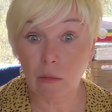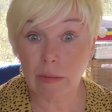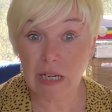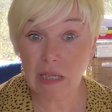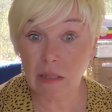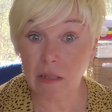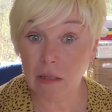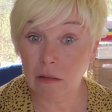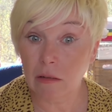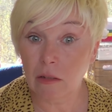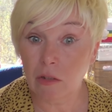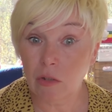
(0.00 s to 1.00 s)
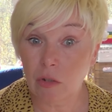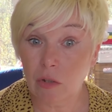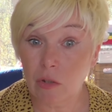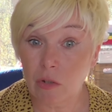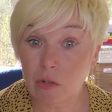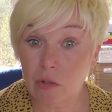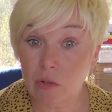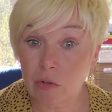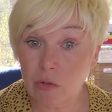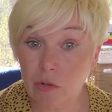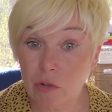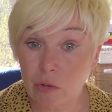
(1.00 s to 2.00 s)
coming in
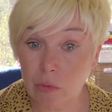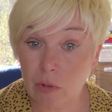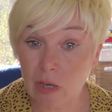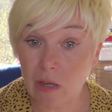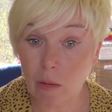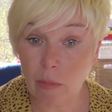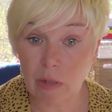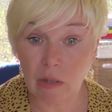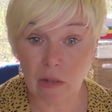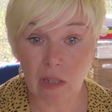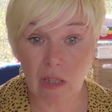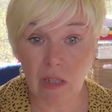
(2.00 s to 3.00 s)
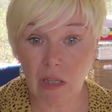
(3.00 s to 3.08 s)
to the harbour.